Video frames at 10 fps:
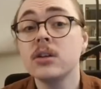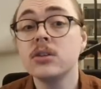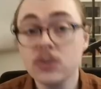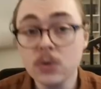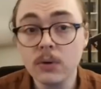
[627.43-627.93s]

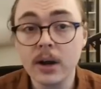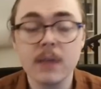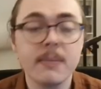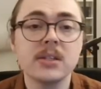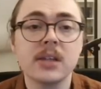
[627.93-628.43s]
Do
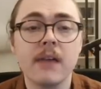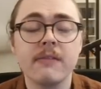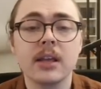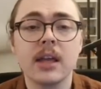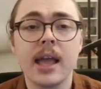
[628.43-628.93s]
recommend
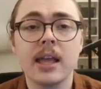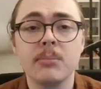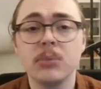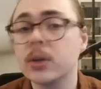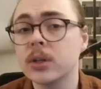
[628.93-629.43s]
having a Hypnotic